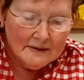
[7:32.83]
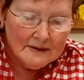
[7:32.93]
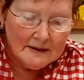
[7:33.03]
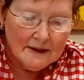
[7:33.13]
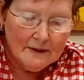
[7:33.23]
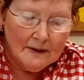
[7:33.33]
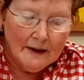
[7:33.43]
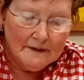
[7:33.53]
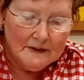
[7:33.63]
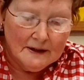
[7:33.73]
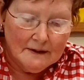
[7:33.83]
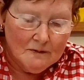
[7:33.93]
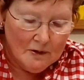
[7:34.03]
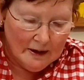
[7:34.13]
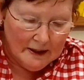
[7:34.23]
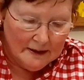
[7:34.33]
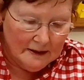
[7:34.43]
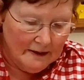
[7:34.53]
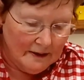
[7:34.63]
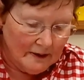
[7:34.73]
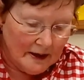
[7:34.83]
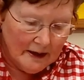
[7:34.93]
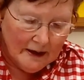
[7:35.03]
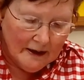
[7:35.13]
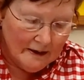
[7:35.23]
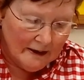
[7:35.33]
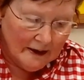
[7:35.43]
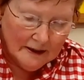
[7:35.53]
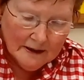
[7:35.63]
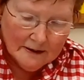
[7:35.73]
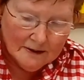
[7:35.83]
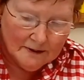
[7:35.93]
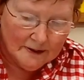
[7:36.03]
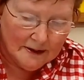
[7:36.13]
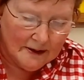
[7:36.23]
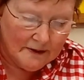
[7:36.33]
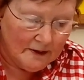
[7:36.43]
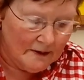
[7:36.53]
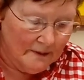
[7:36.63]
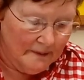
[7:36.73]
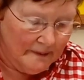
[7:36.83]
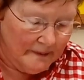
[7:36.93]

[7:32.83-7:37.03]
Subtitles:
So I've done one. Okay, now I need to do another.